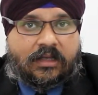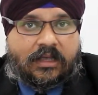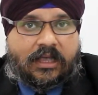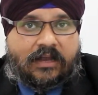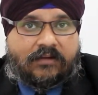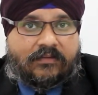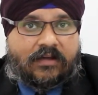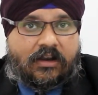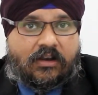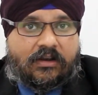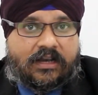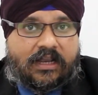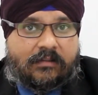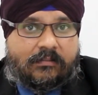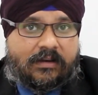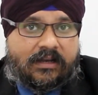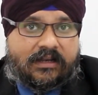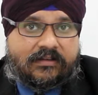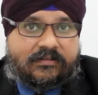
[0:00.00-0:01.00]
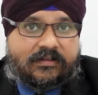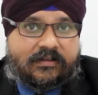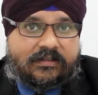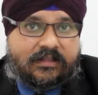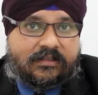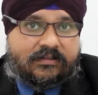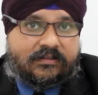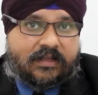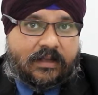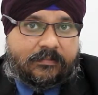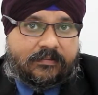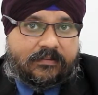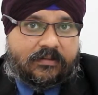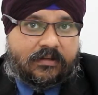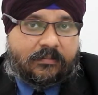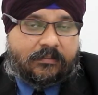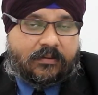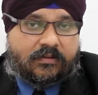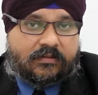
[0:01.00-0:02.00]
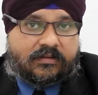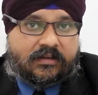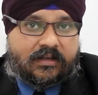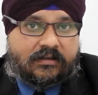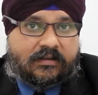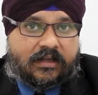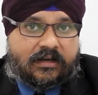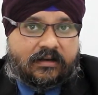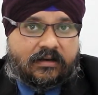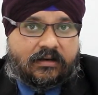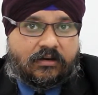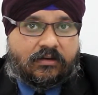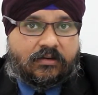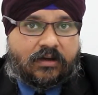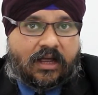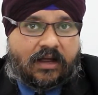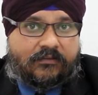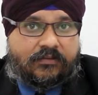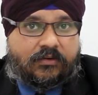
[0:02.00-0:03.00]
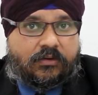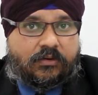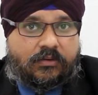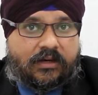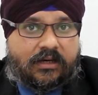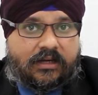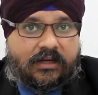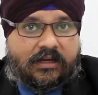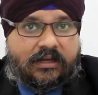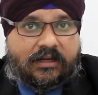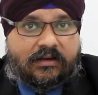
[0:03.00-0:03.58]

And value enabling is certain steps in the process that you have to do it.